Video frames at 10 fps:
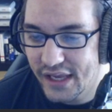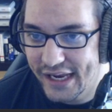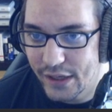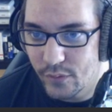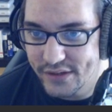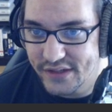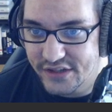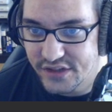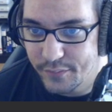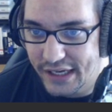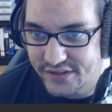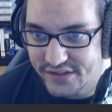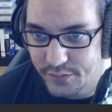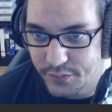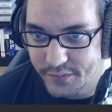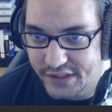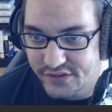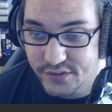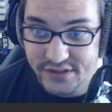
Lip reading: And I want to actually match this implementation.